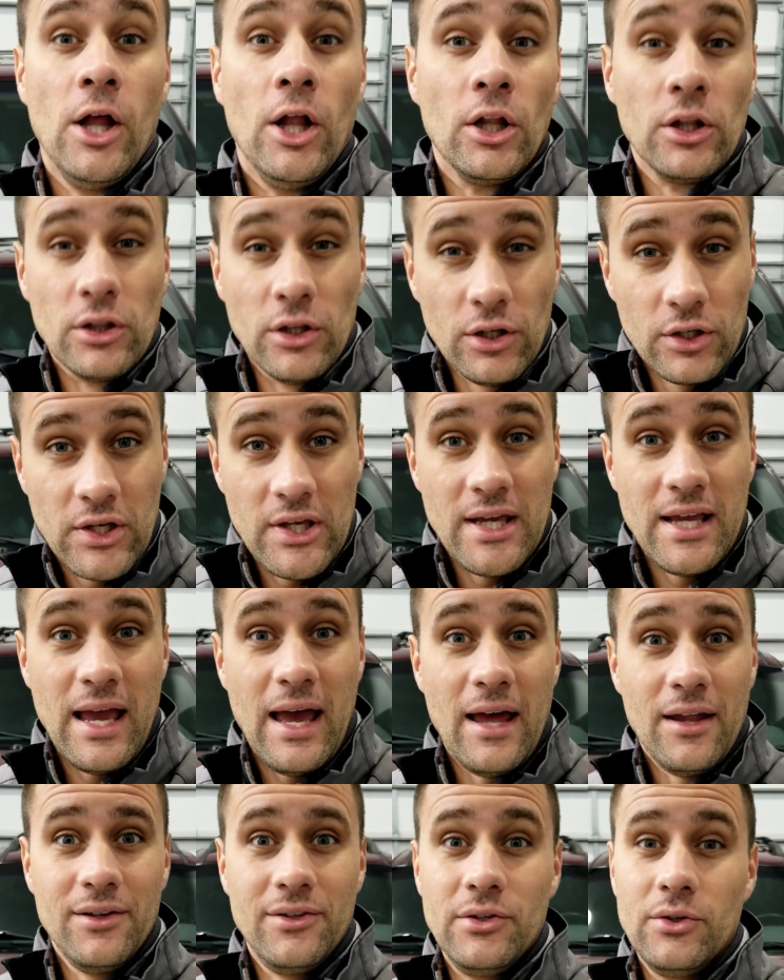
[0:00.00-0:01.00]
looking
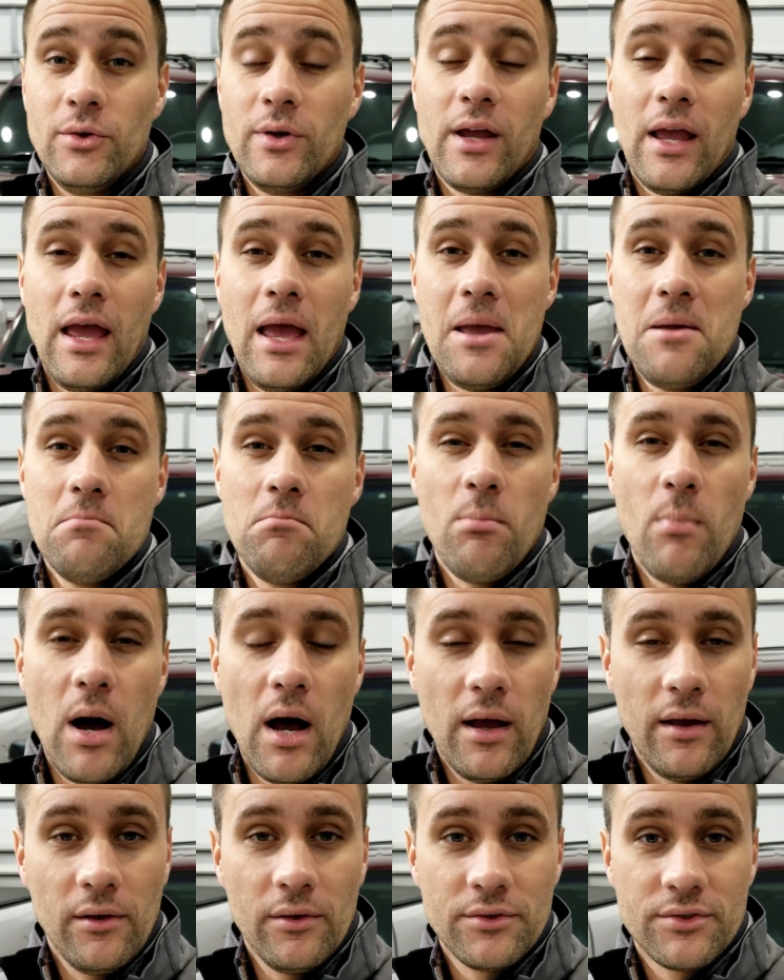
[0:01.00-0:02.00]
at doing a
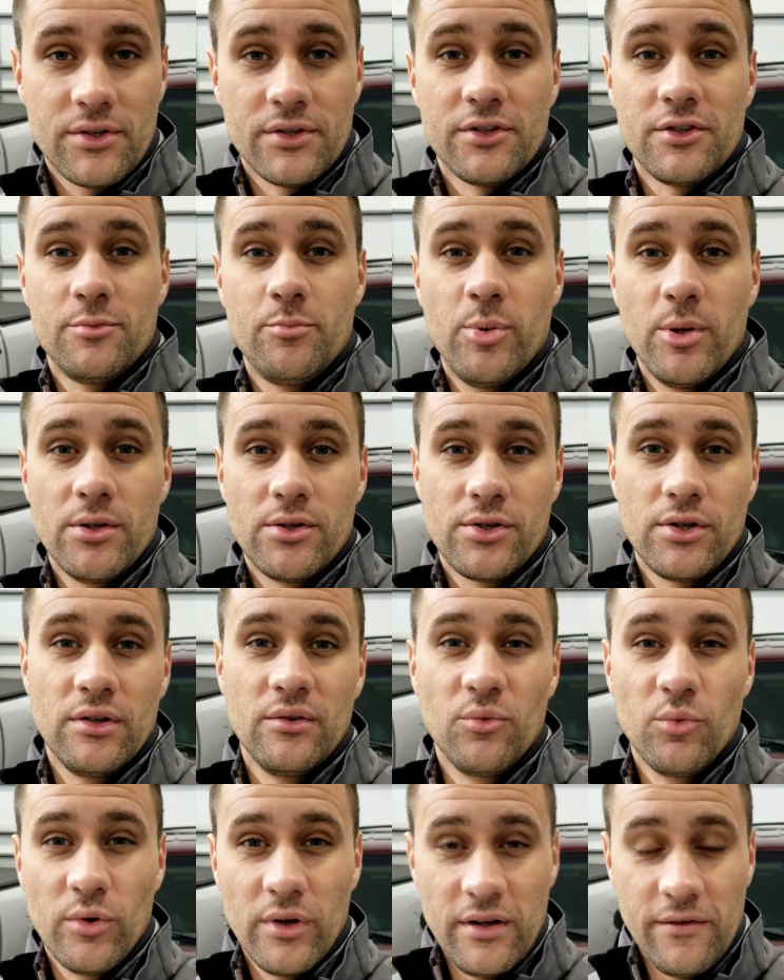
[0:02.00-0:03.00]
mild
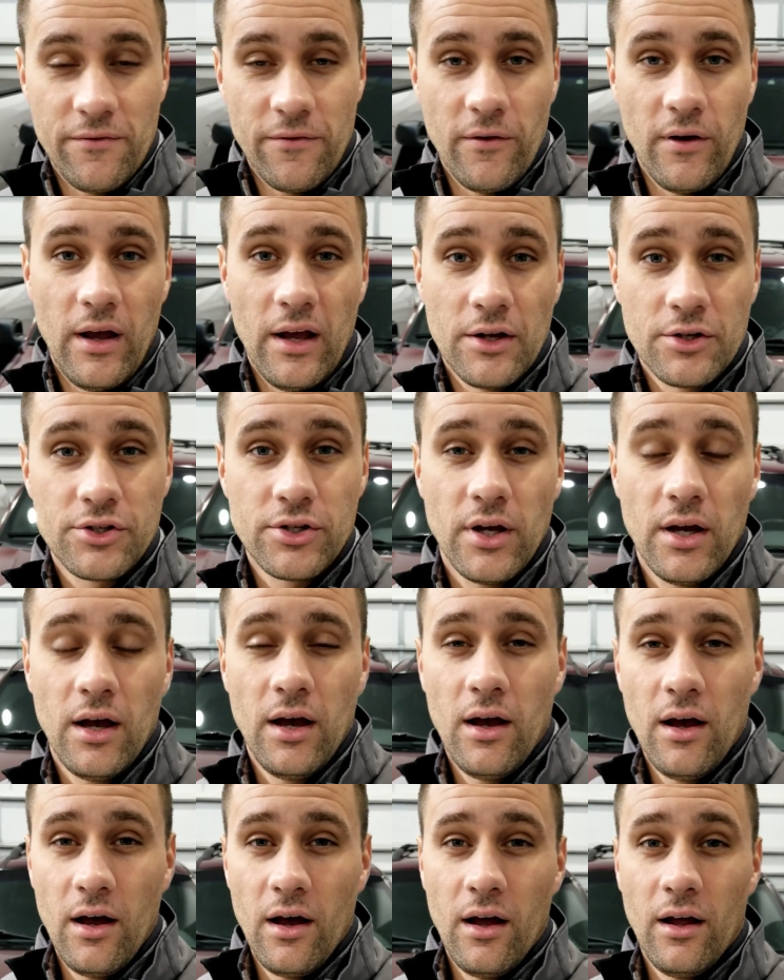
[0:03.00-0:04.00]
suspension refresh,
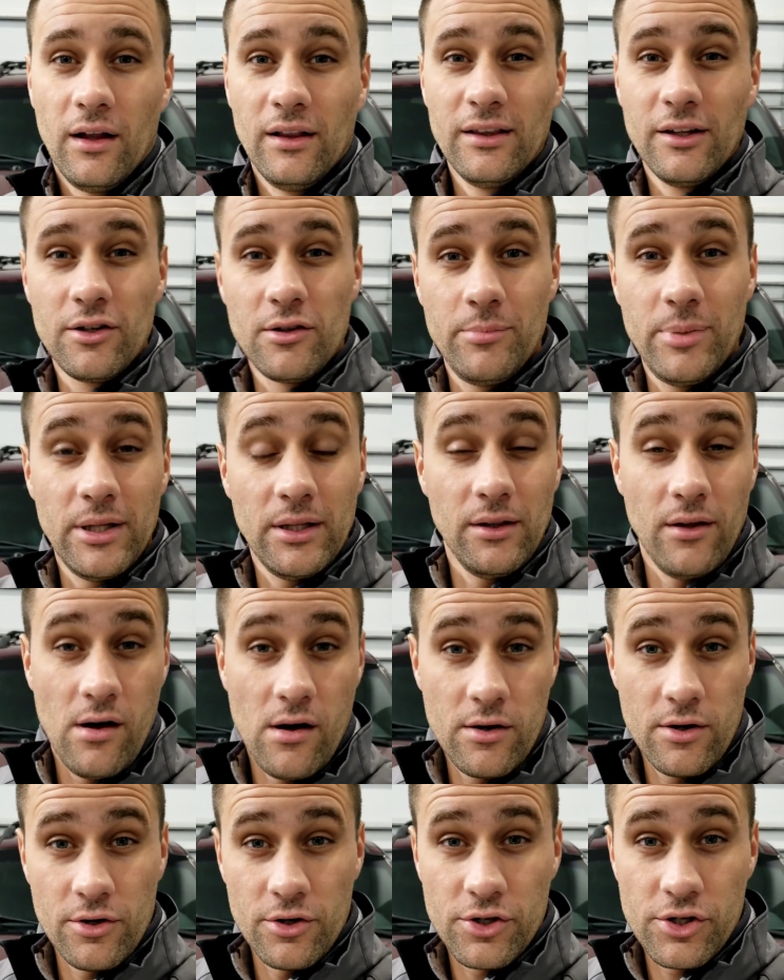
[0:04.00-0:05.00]
a little bit
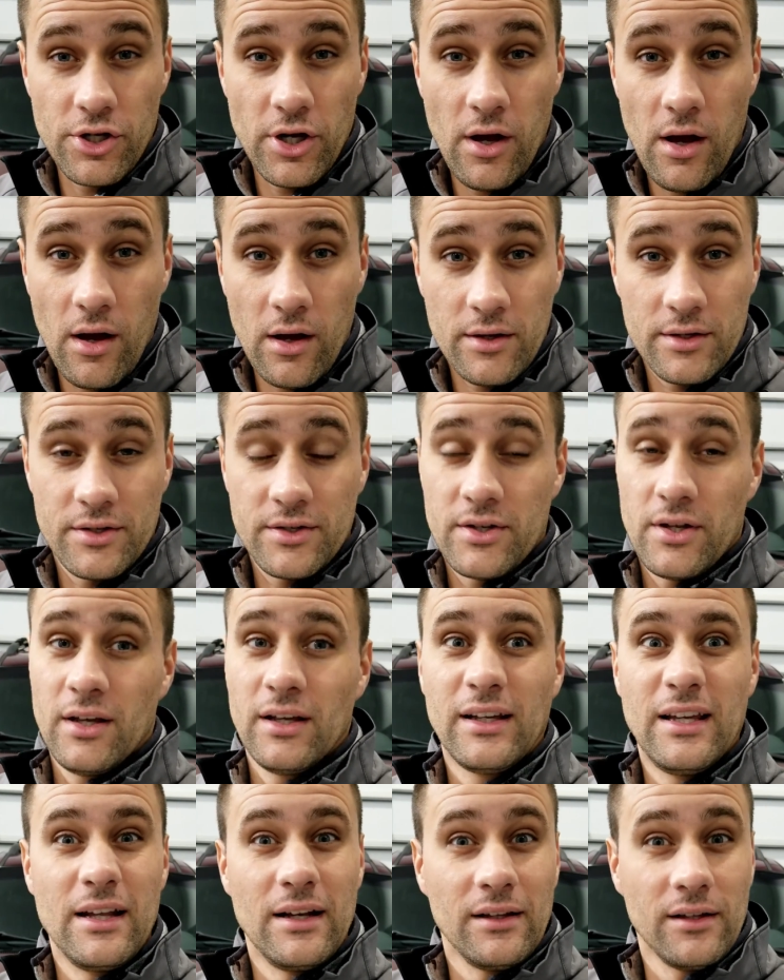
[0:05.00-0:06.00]
longer shocks,
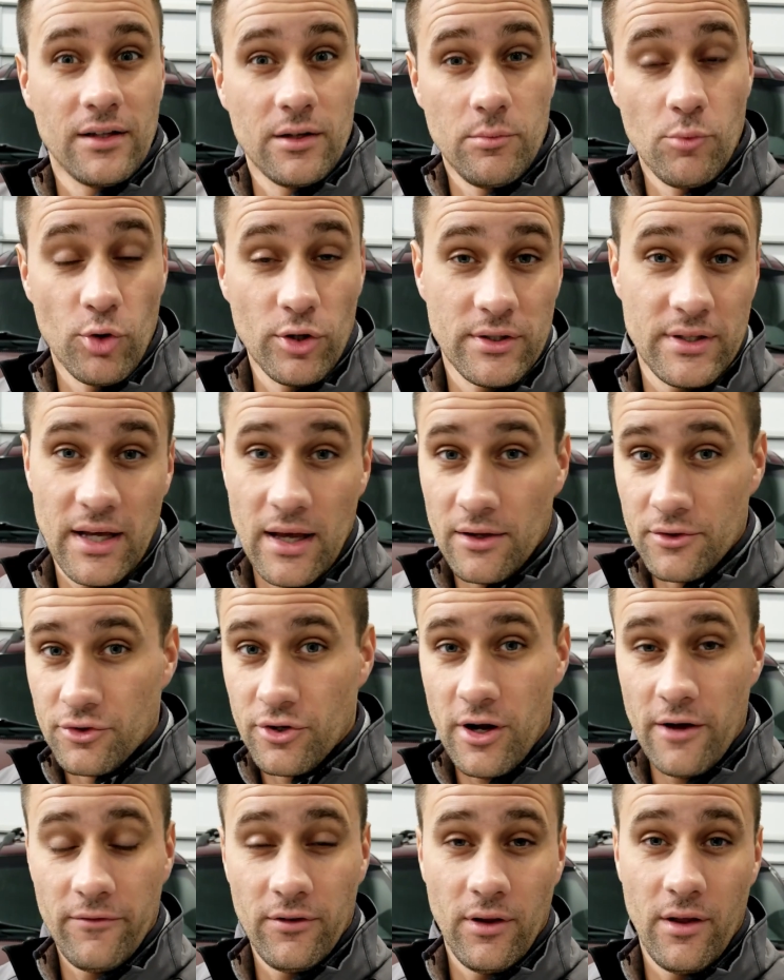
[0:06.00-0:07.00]
get a little more down
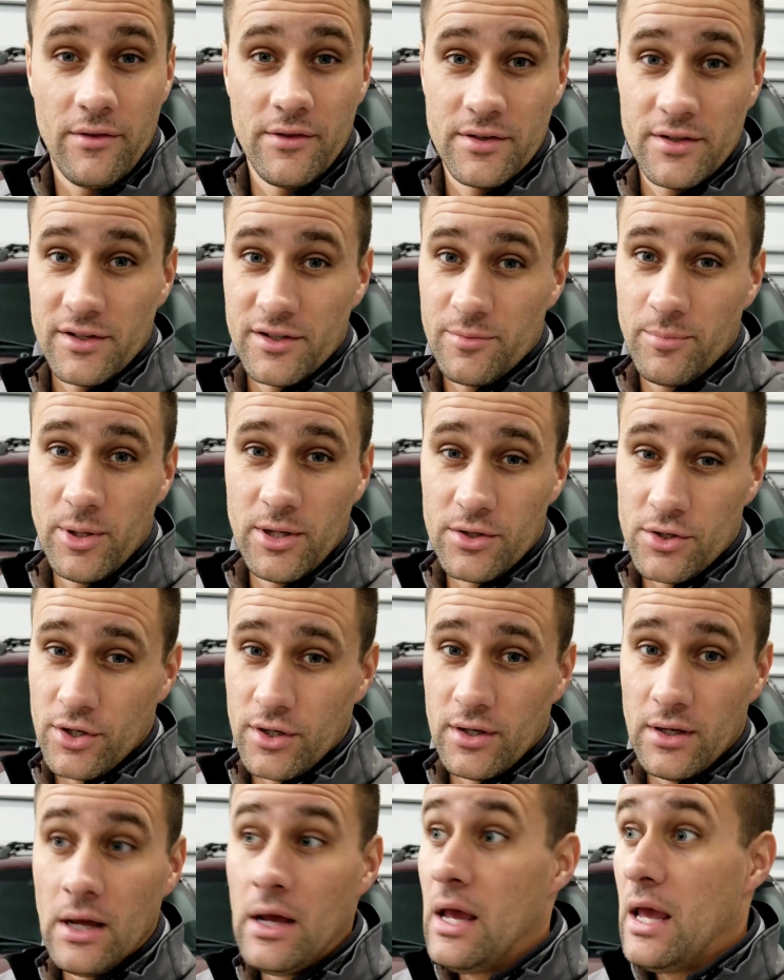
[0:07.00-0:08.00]
travel on the
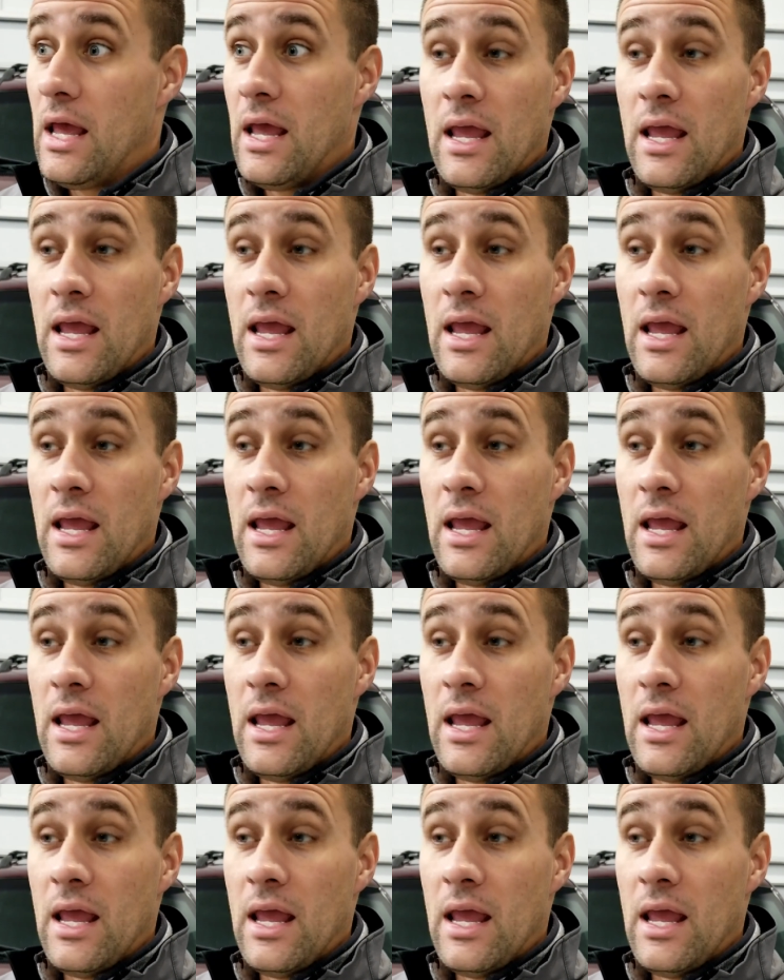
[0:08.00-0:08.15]
suspension.